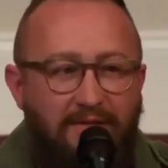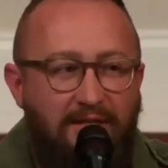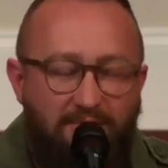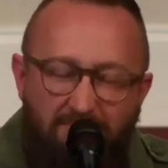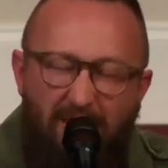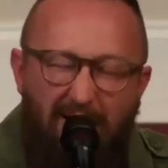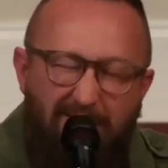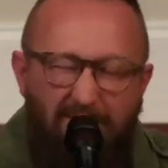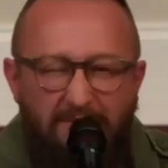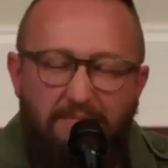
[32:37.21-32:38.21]
That's might
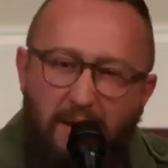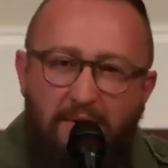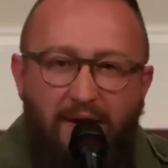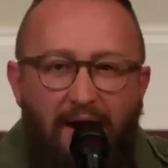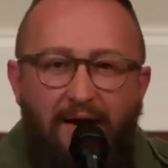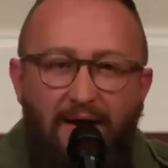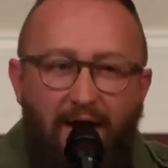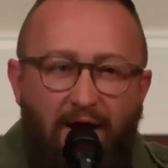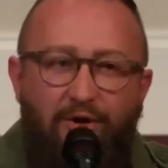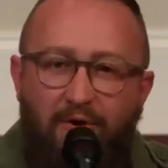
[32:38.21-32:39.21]
maybe not
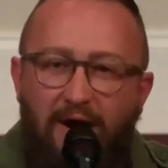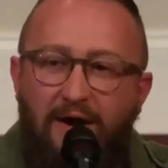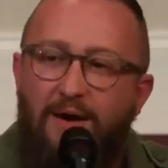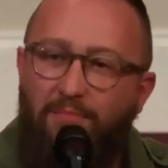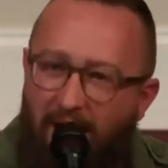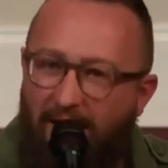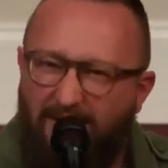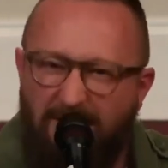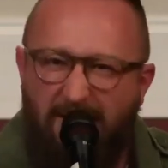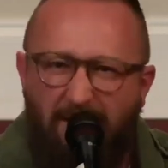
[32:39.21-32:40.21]
a great
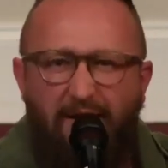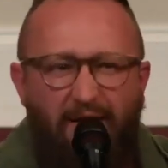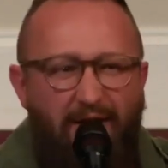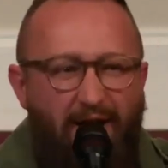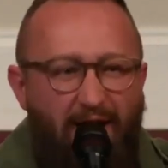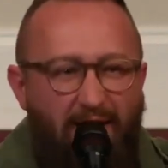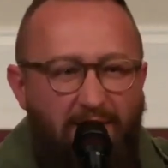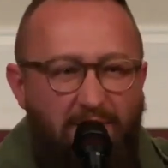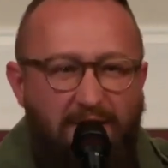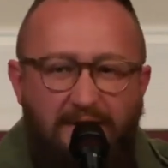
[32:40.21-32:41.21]
policy uh,
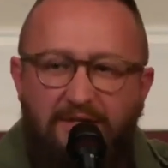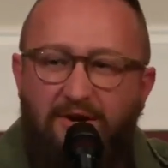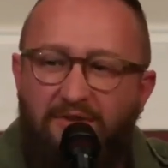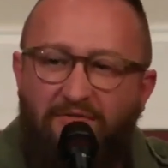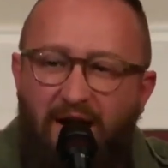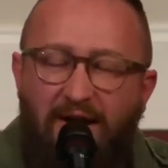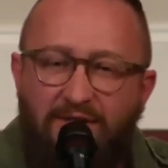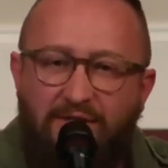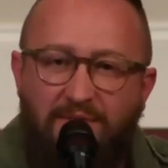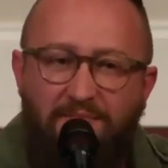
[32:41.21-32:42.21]
because you're going to find
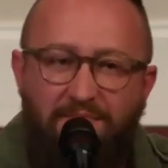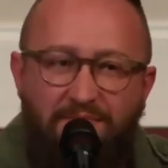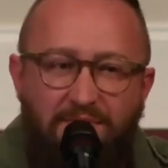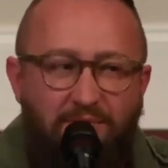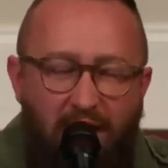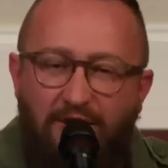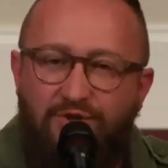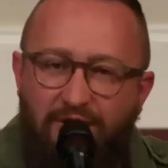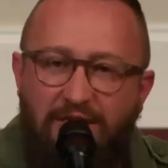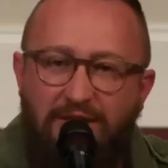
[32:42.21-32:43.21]
some some
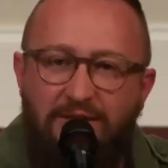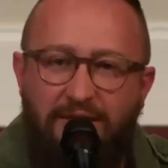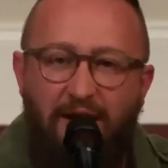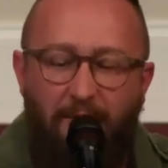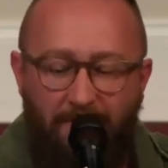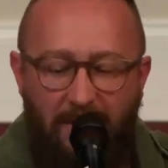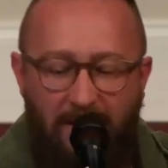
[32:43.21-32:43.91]
contradictions there.